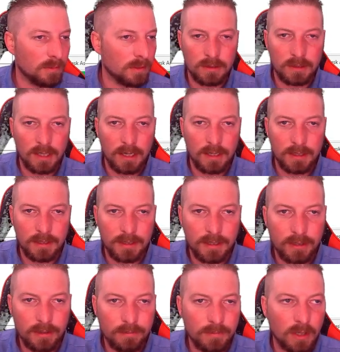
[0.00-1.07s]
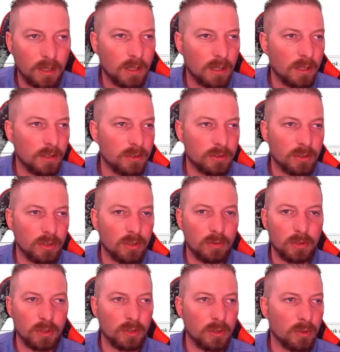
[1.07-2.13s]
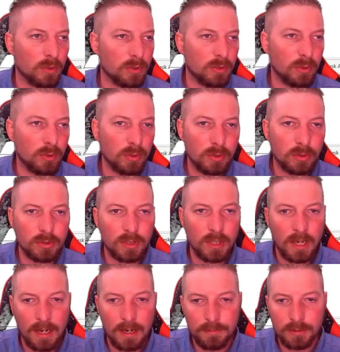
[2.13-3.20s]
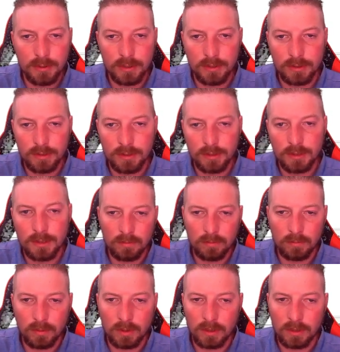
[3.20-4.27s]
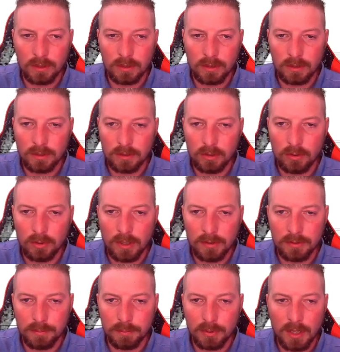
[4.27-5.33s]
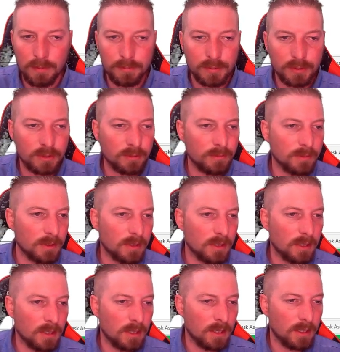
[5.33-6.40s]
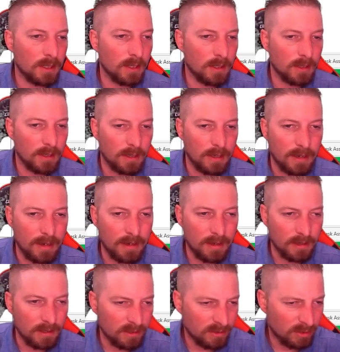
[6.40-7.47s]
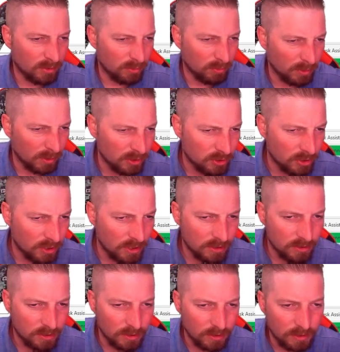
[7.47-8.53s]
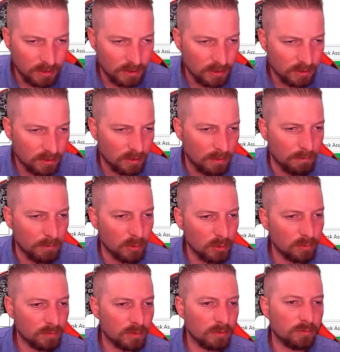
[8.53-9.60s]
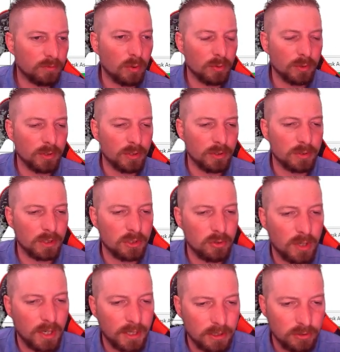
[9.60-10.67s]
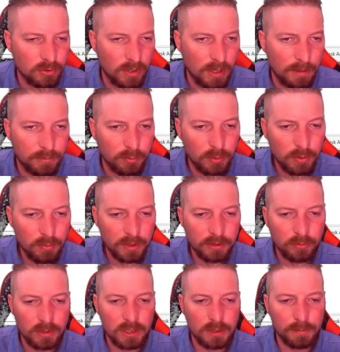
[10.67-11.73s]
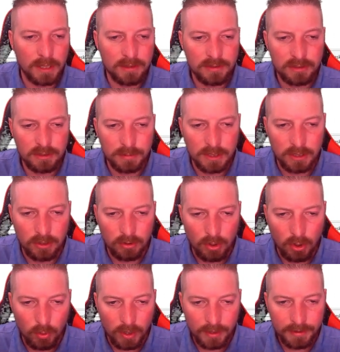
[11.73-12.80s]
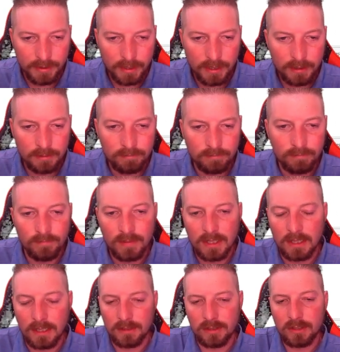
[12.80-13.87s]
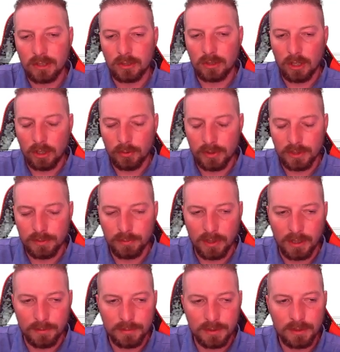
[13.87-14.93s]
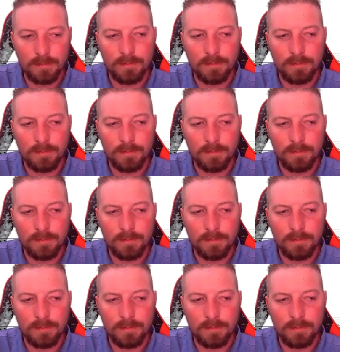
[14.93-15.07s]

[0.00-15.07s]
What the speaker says: tidying here. So you're going to go to Tools, Options. We're going to go down to Prompts, and we're going to change this Move to Folder using drag and drop. We want the response to be no on that, and still always prompt.